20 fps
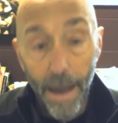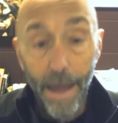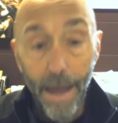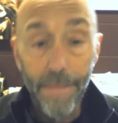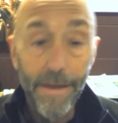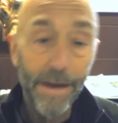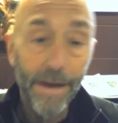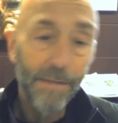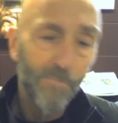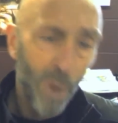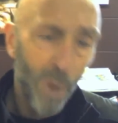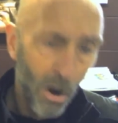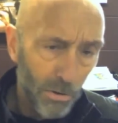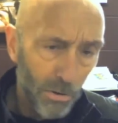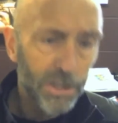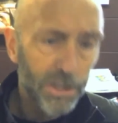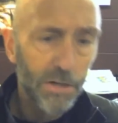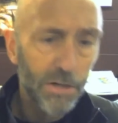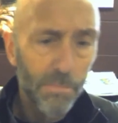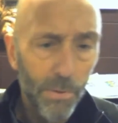And then
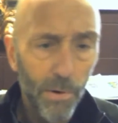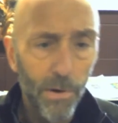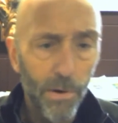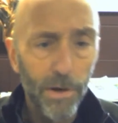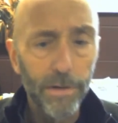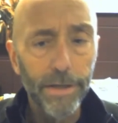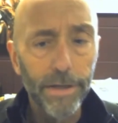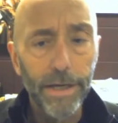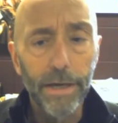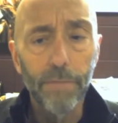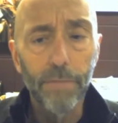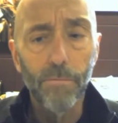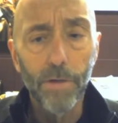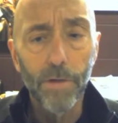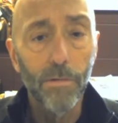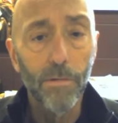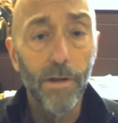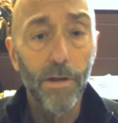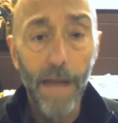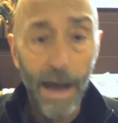most importantly,
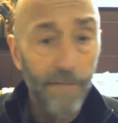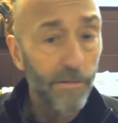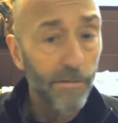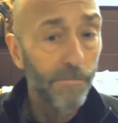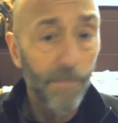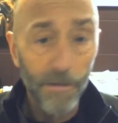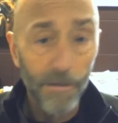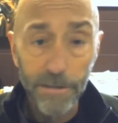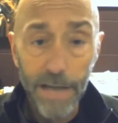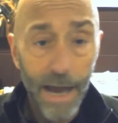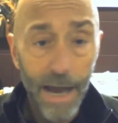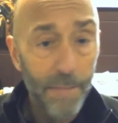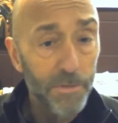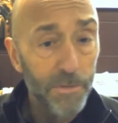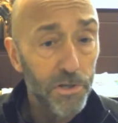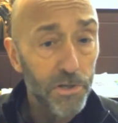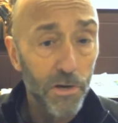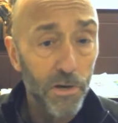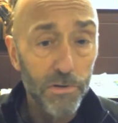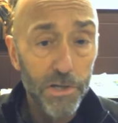we will have a full-time
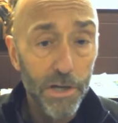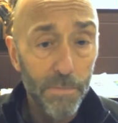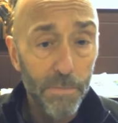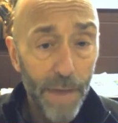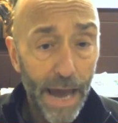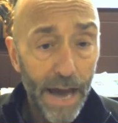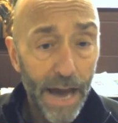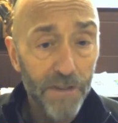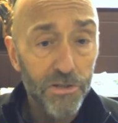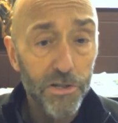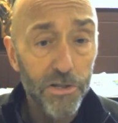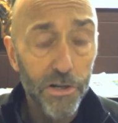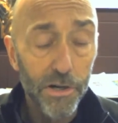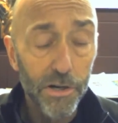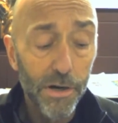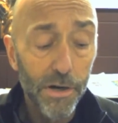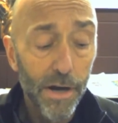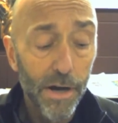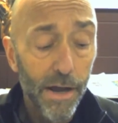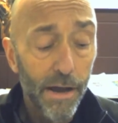associate
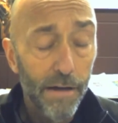pastor,